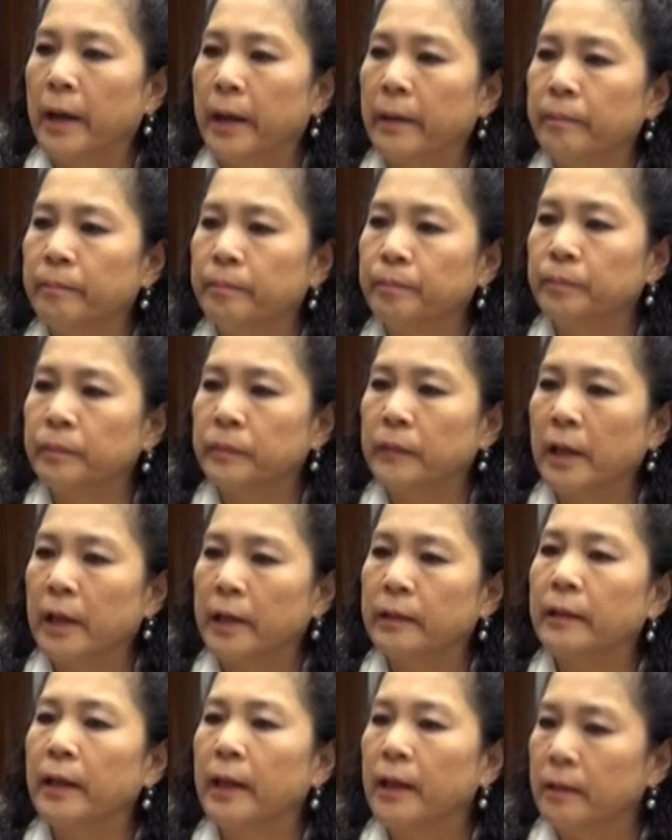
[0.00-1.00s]

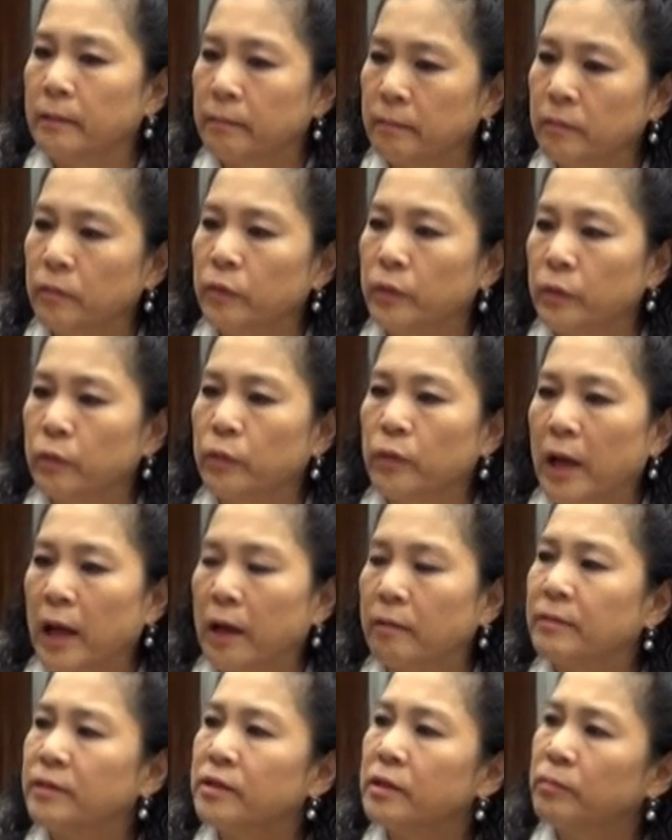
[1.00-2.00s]
And then we will
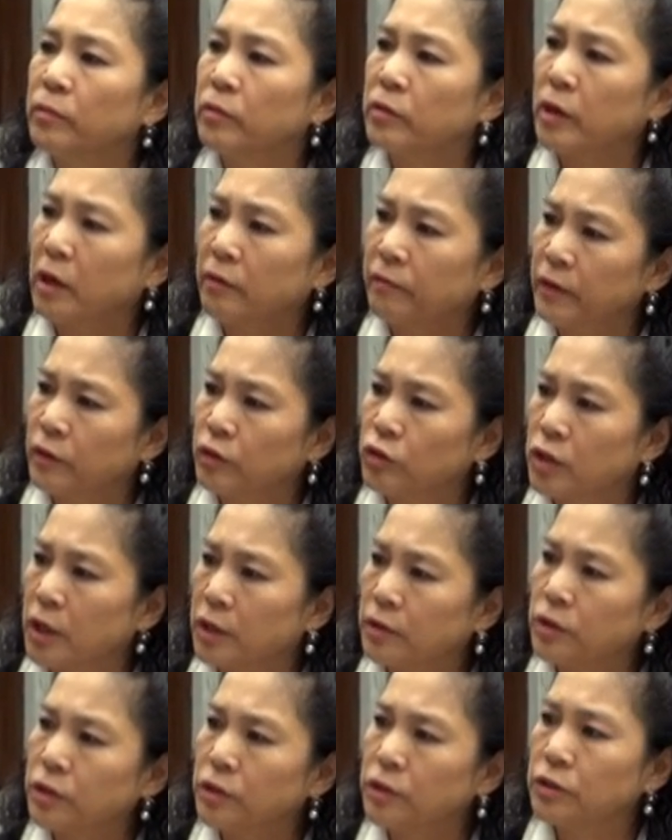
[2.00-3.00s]
have a demographic
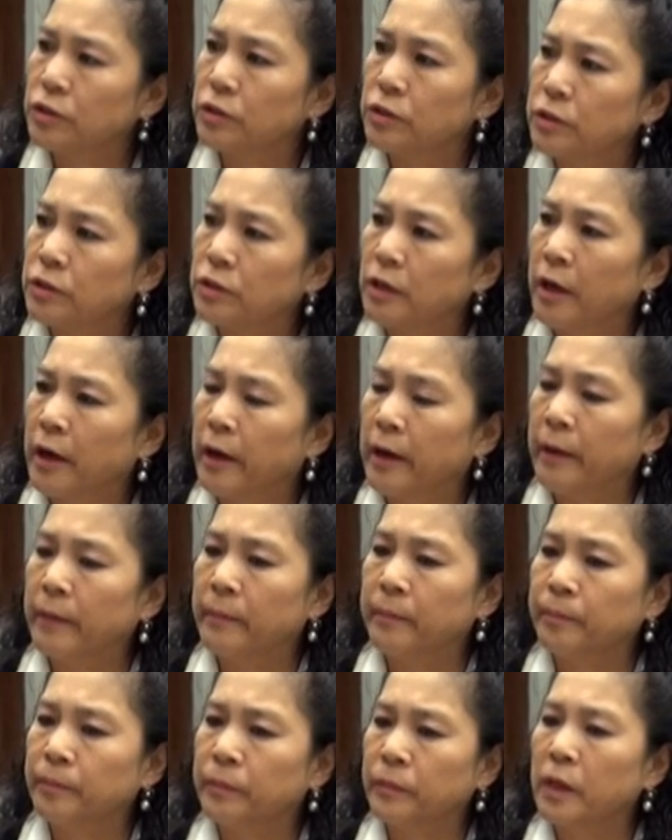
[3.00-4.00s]
changes.
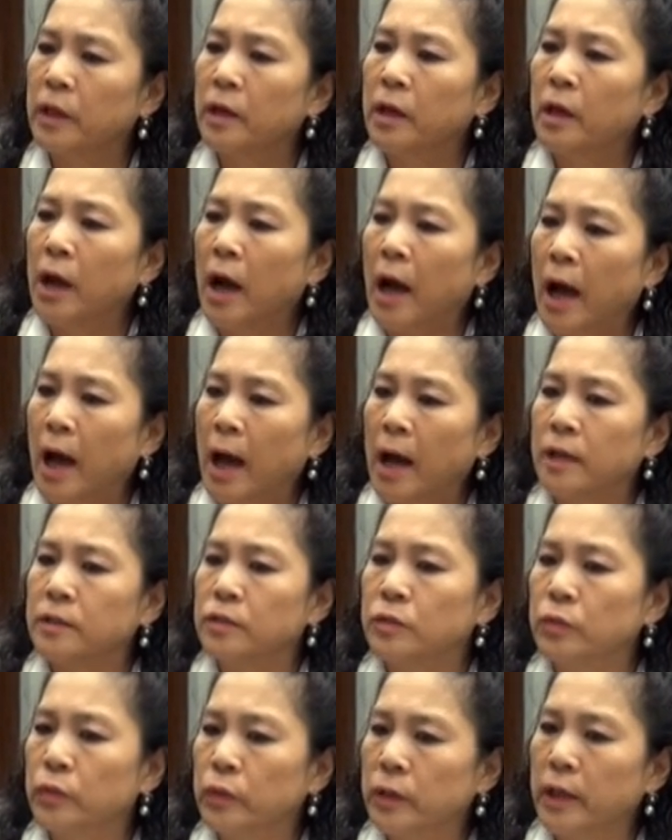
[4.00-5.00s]

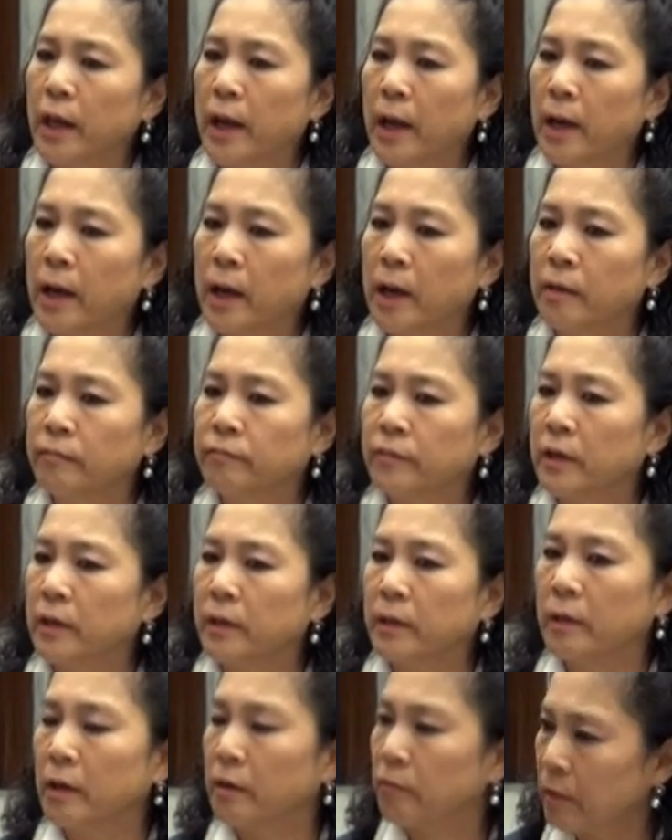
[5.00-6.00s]
As we have
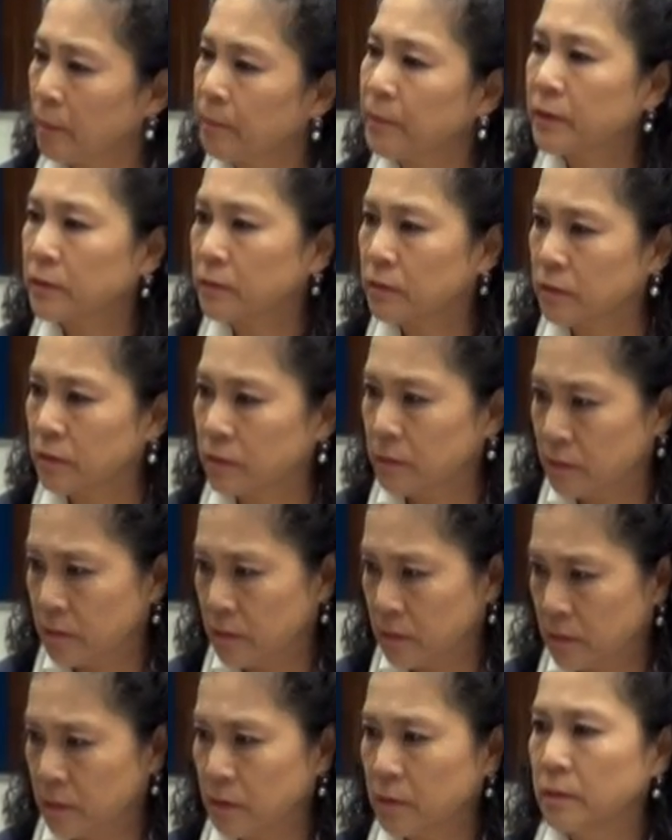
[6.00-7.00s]
a rapid
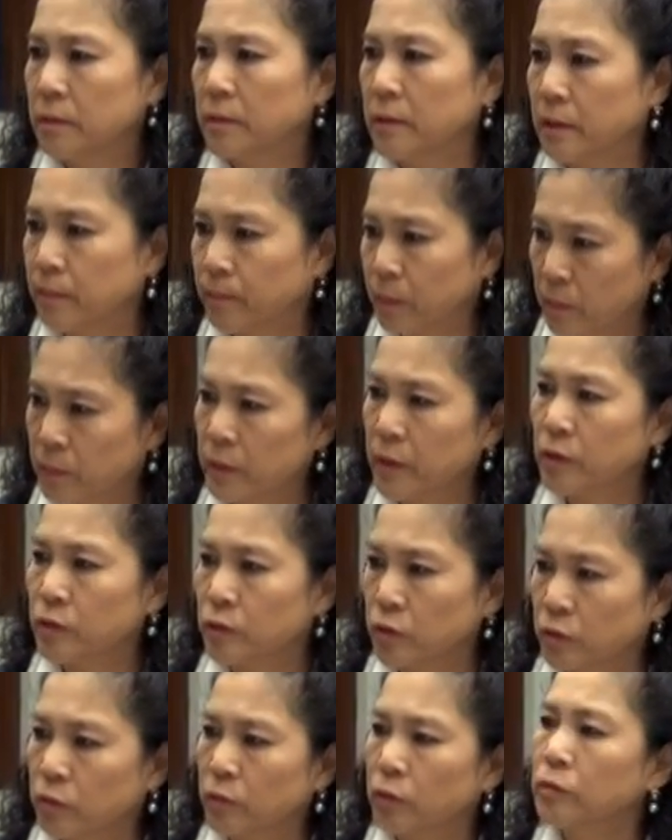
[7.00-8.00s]

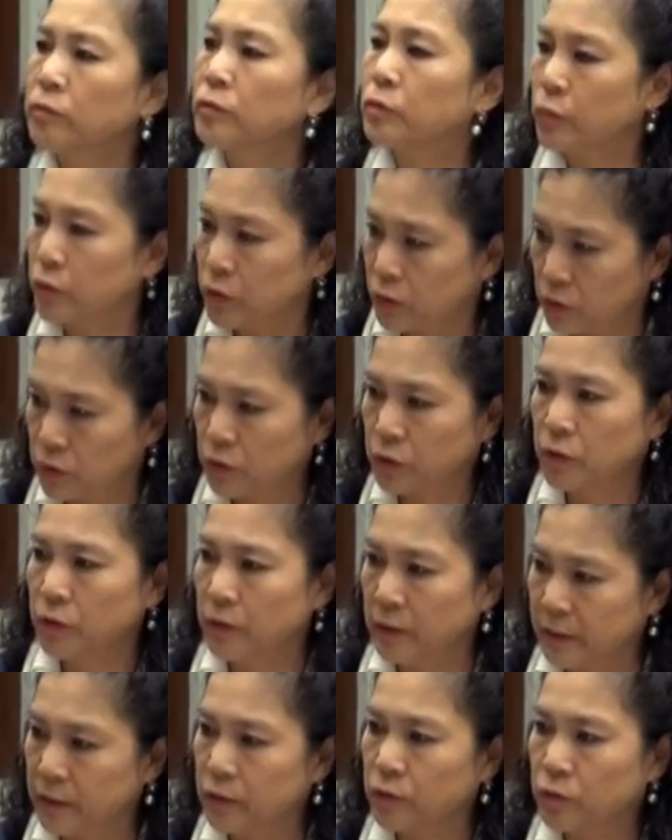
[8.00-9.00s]
population growth, which
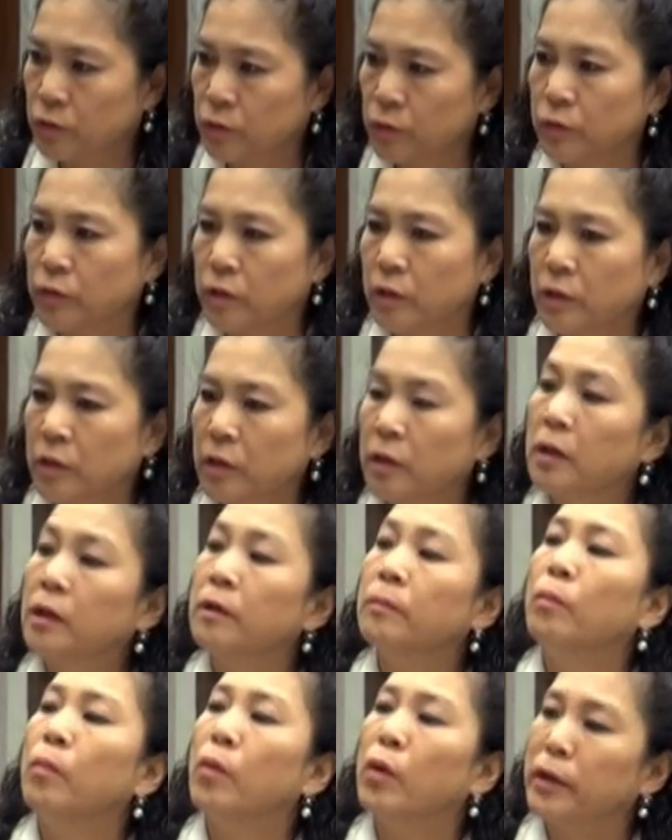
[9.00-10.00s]
leads to the
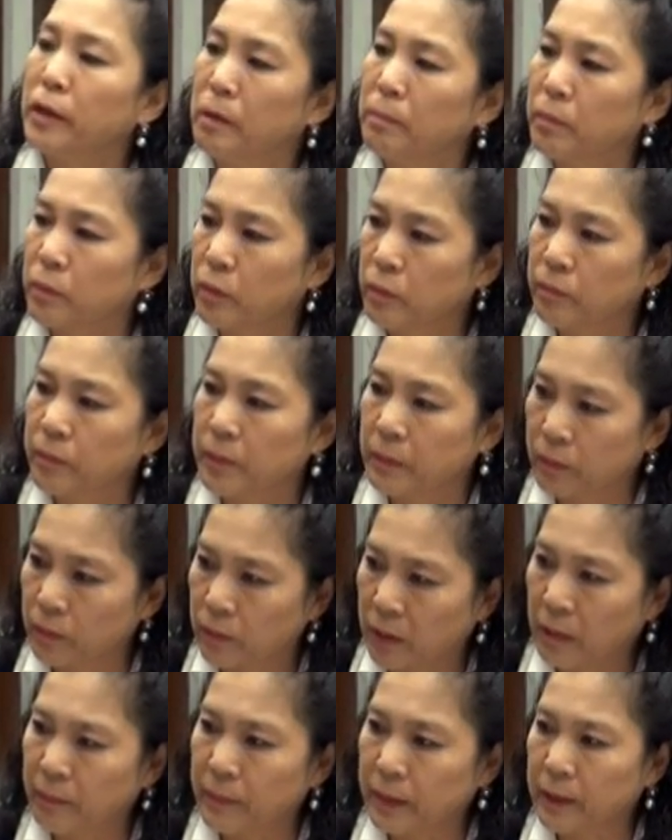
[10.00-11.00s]
more number of
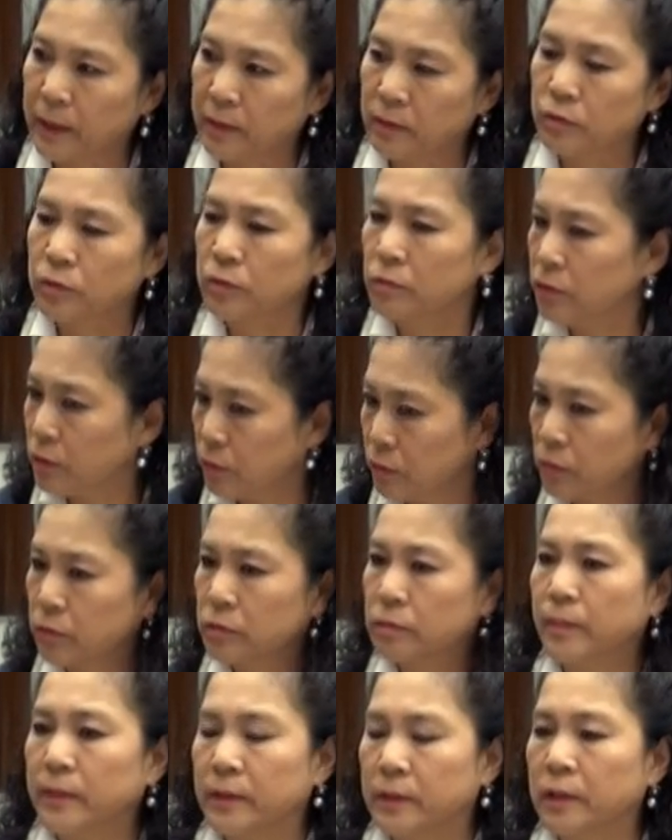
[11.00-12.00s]
people coming into
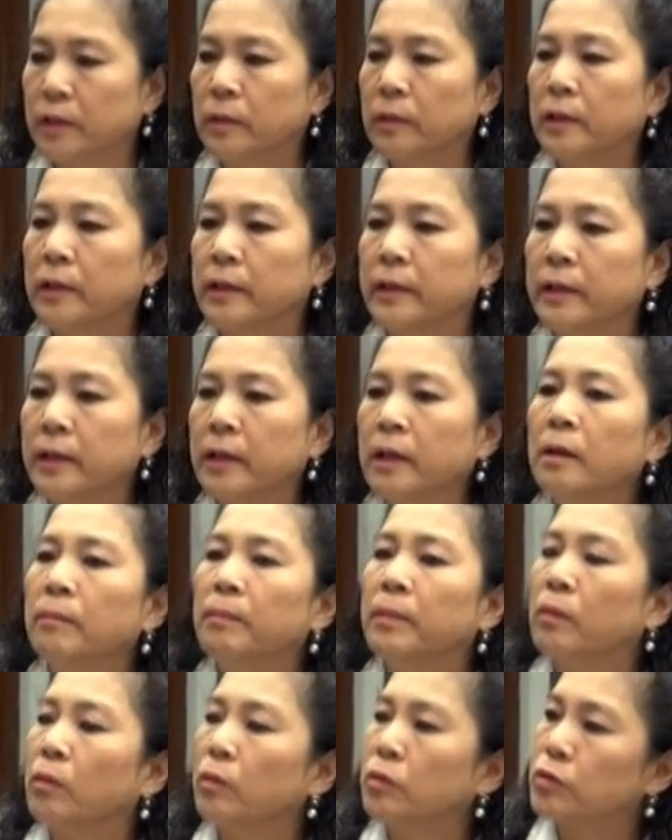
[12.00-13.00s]
youth particularly,
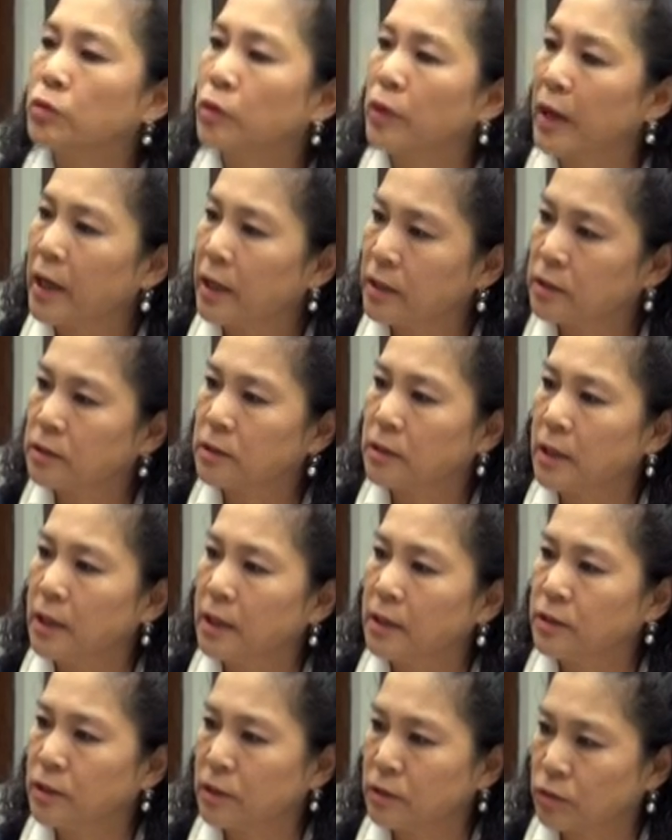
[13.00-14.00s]
but also
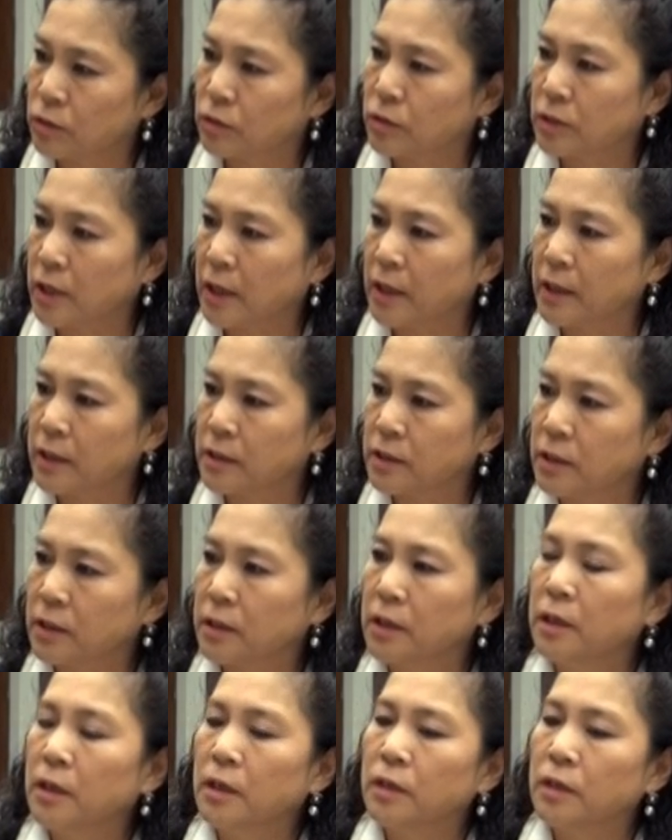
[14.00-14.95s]
aging society.